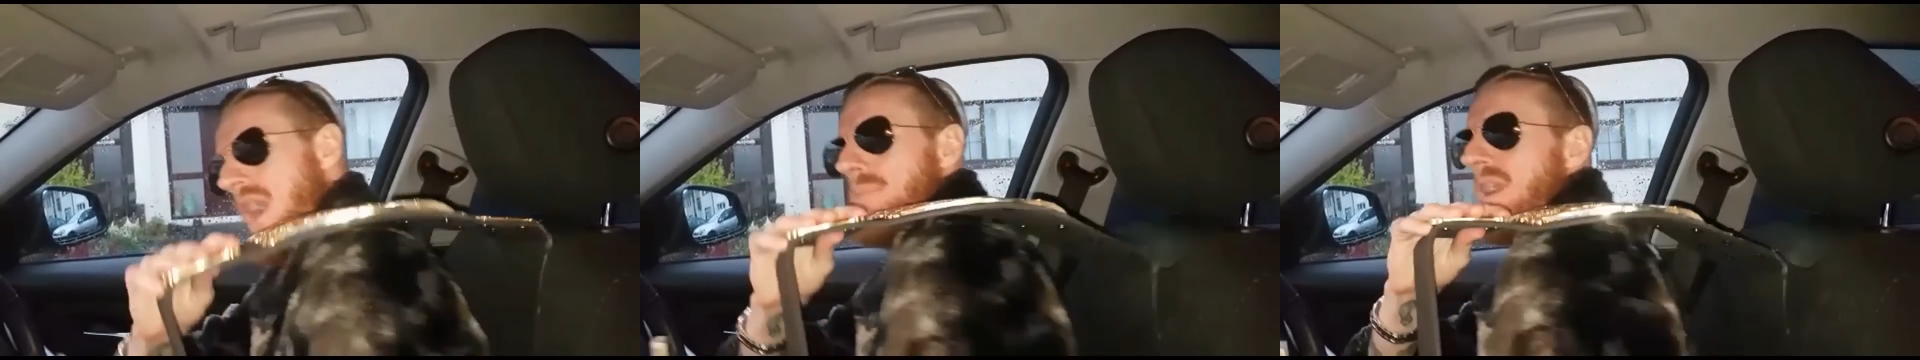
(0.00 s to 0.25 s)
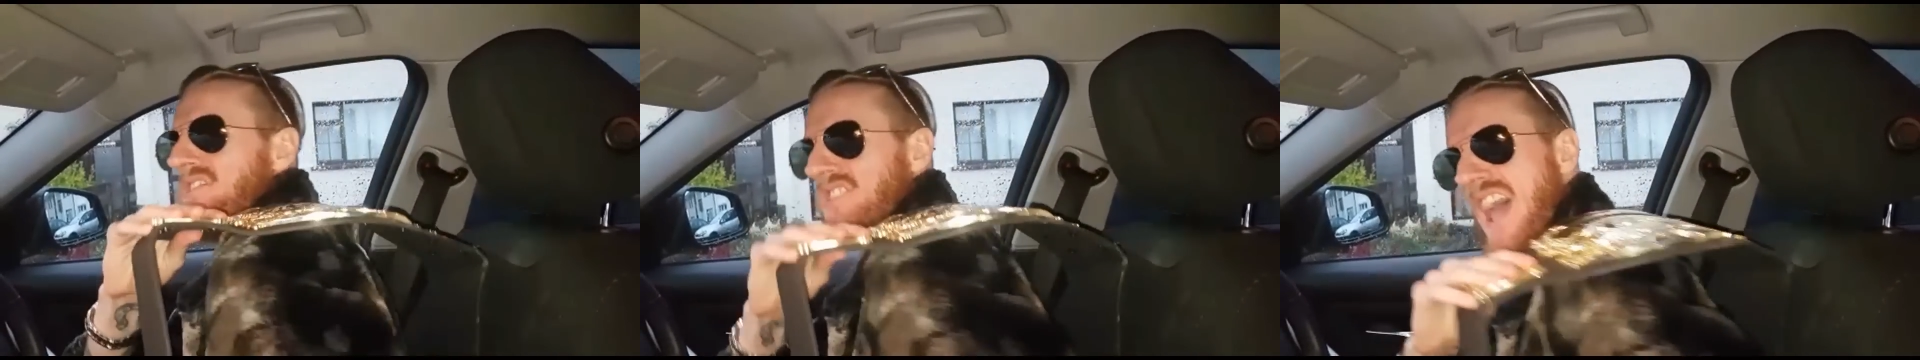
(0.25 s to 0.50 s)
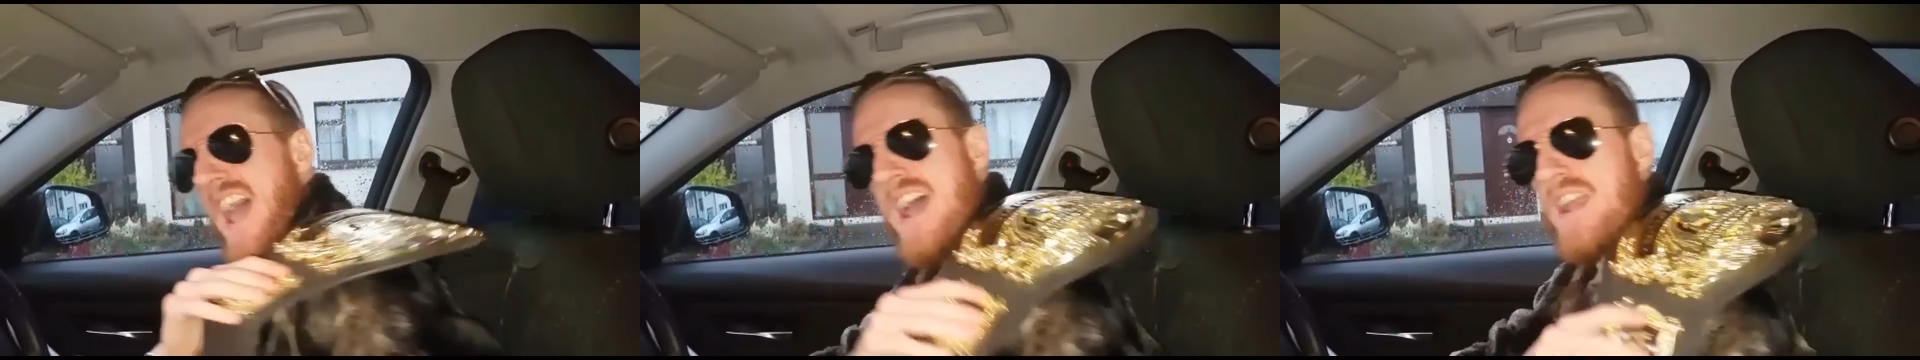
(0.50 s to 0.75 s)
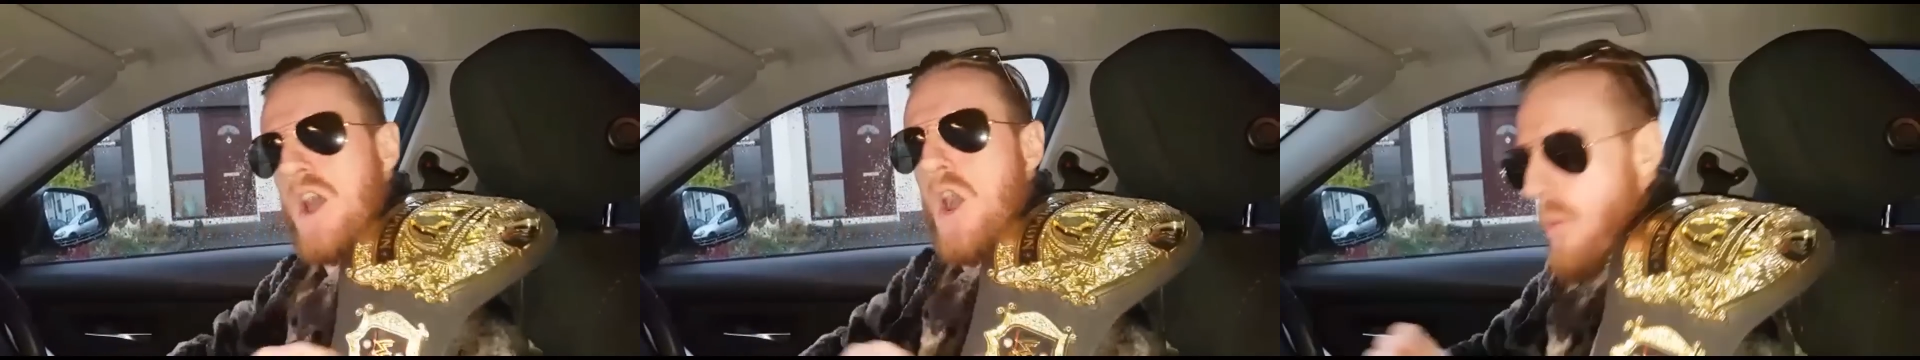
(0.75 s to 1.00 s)
What am I
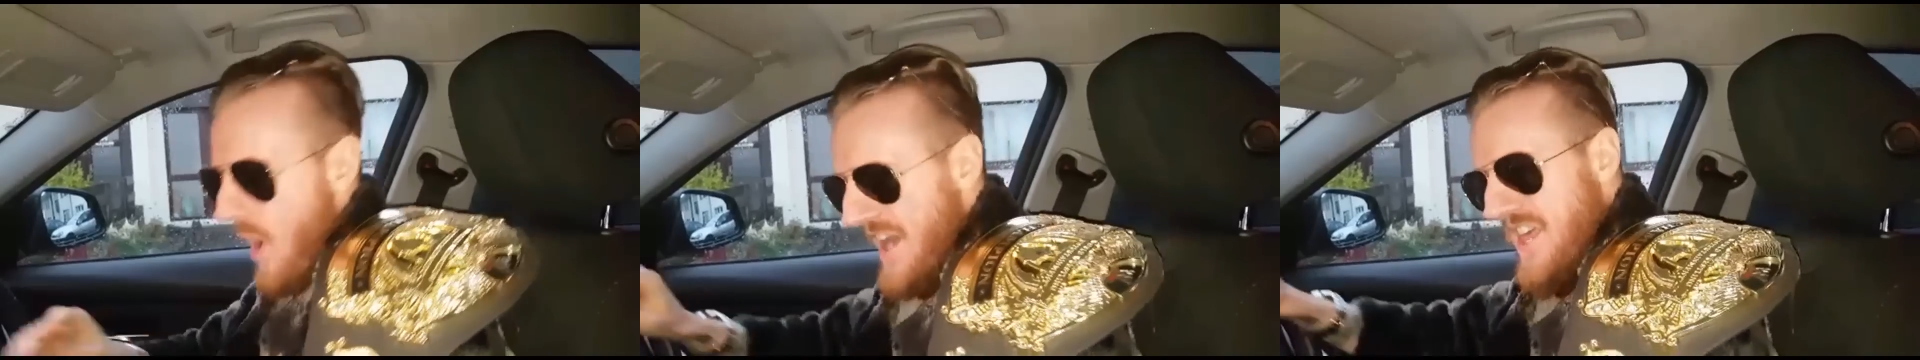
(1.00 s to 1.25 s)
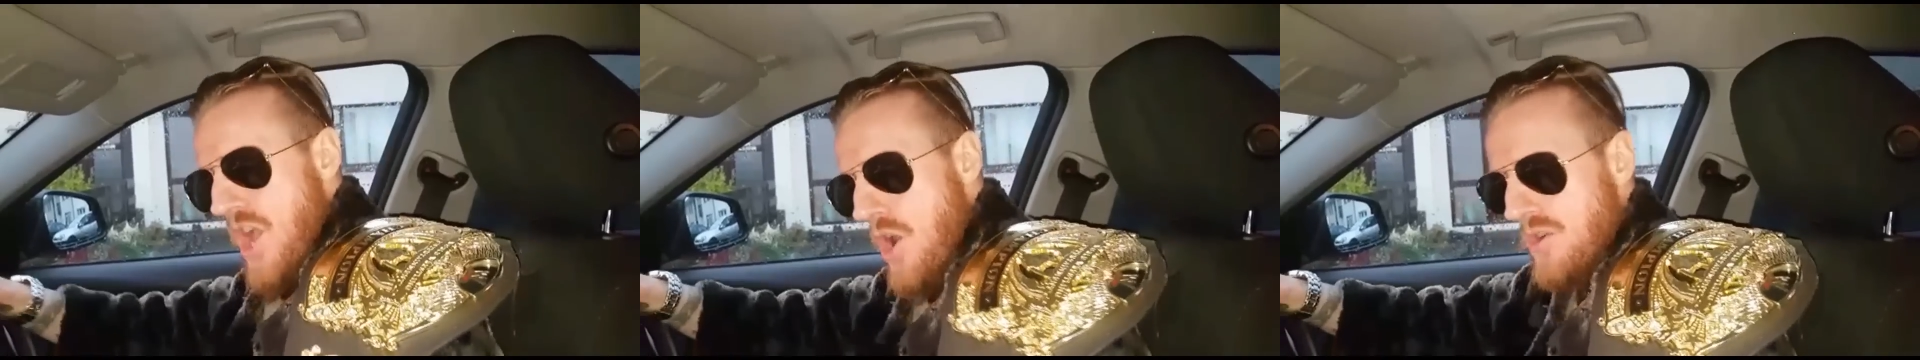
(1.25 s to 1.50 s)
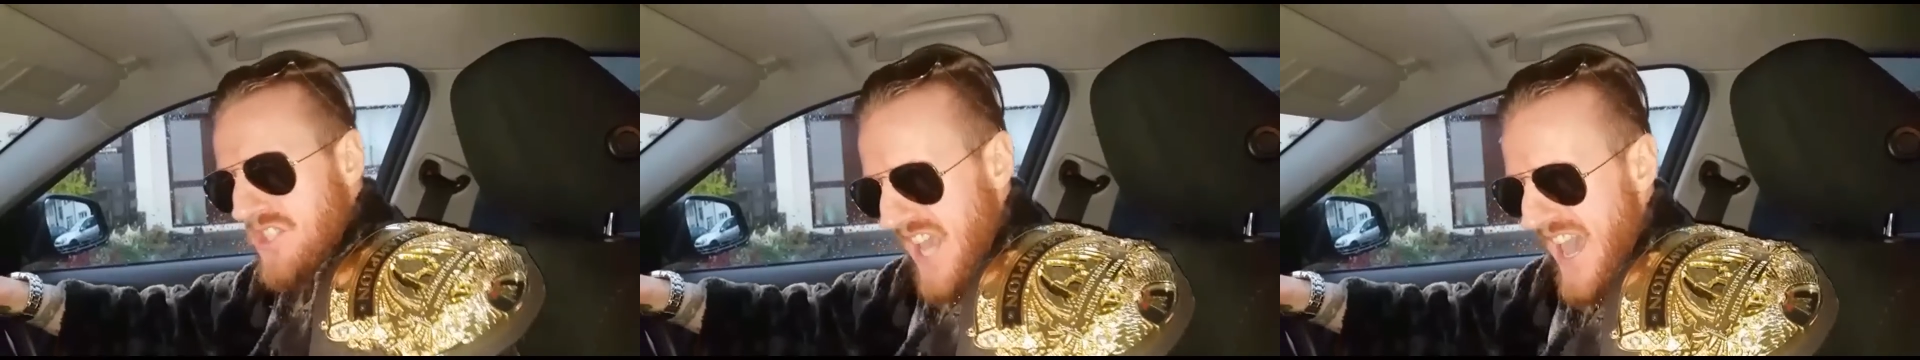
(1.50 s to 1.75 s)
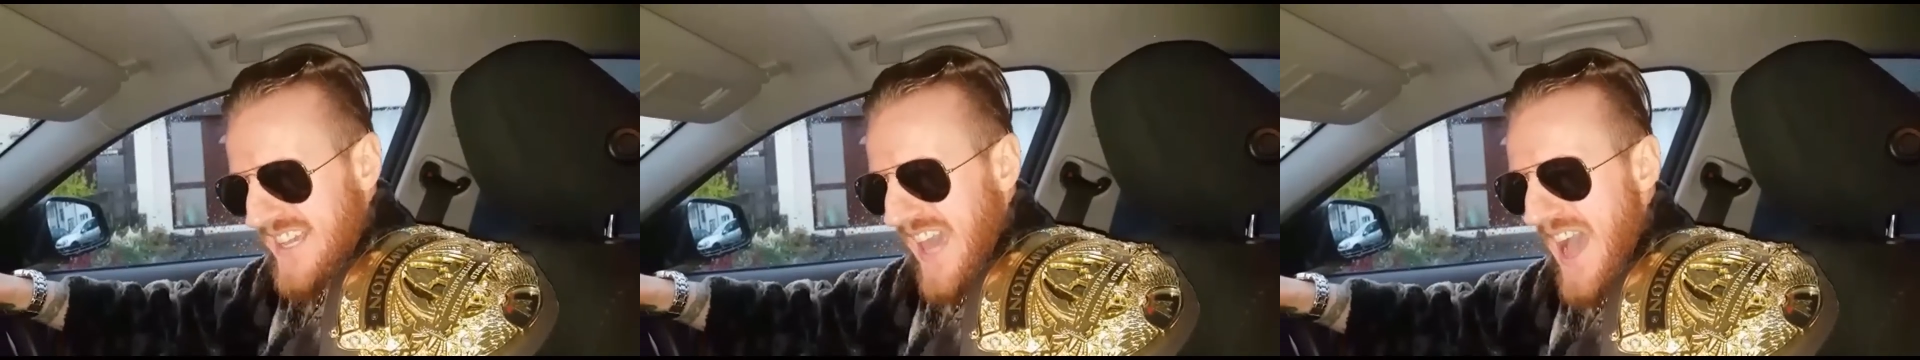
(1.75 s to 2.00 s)
saying? What are you
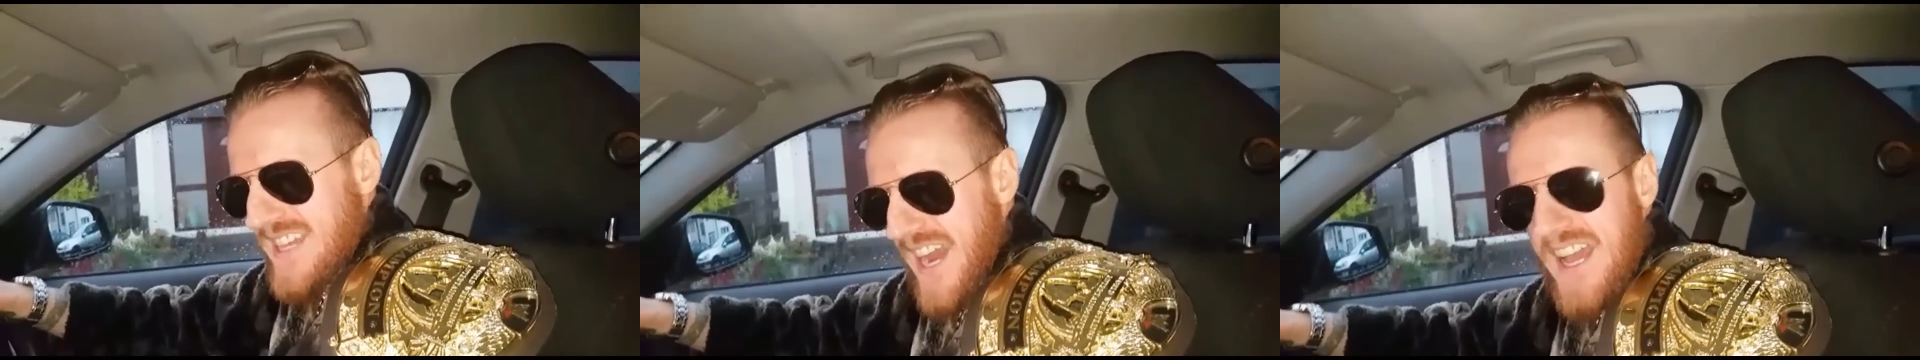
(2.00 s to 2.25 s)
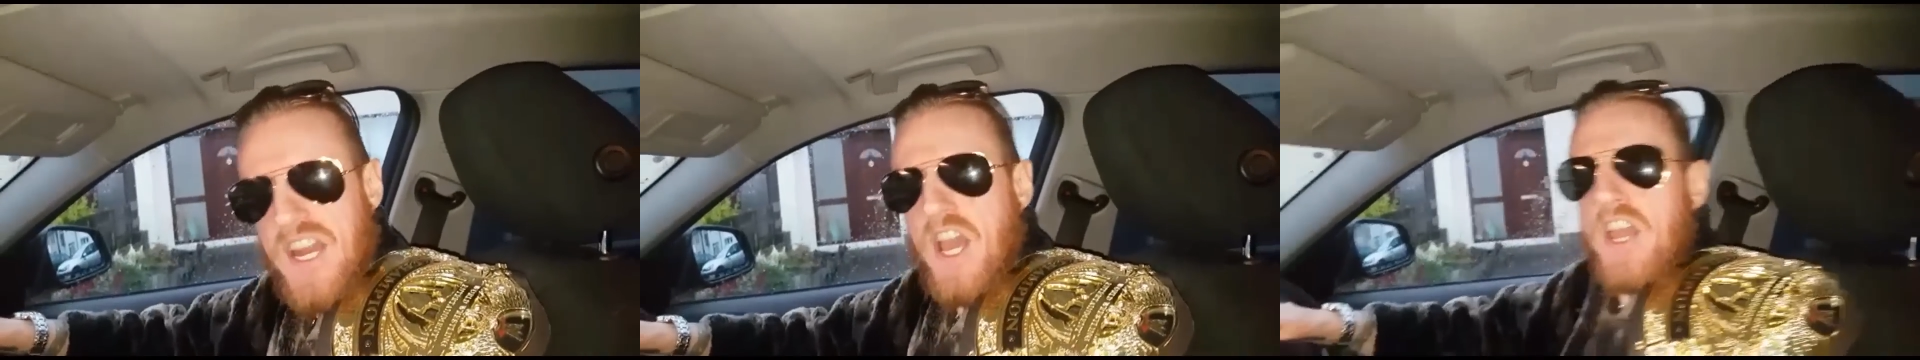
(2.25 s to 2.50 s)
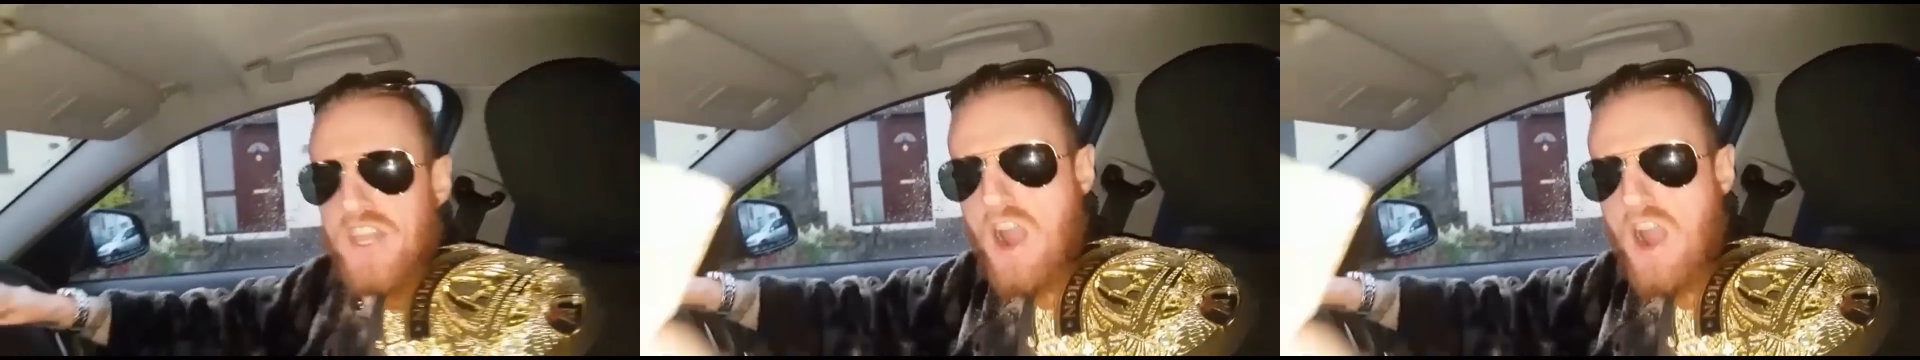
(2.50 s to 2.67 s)
saying, Kathleen?